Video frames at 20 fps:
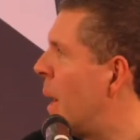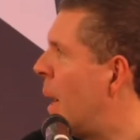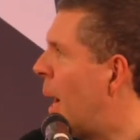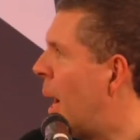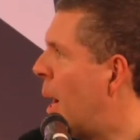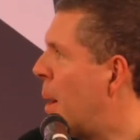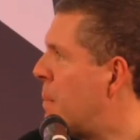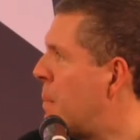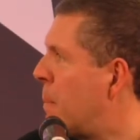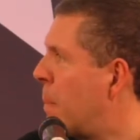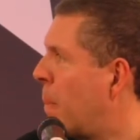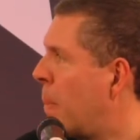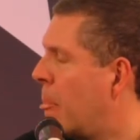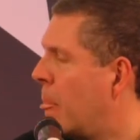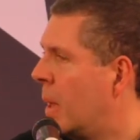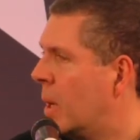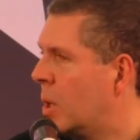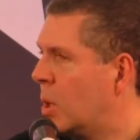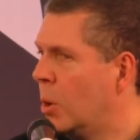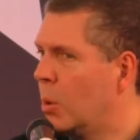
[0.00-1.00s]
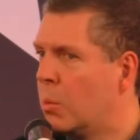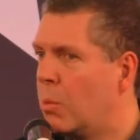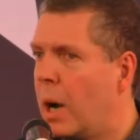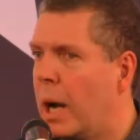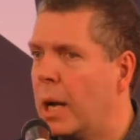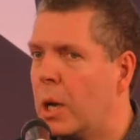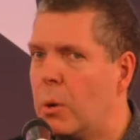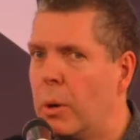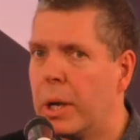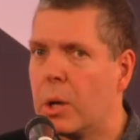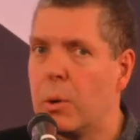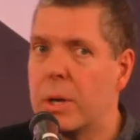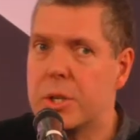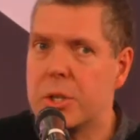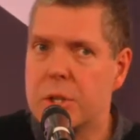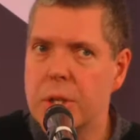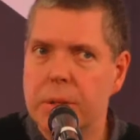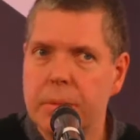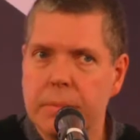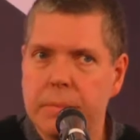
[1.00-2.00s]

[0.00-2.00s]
Um, cool. Right, quick question.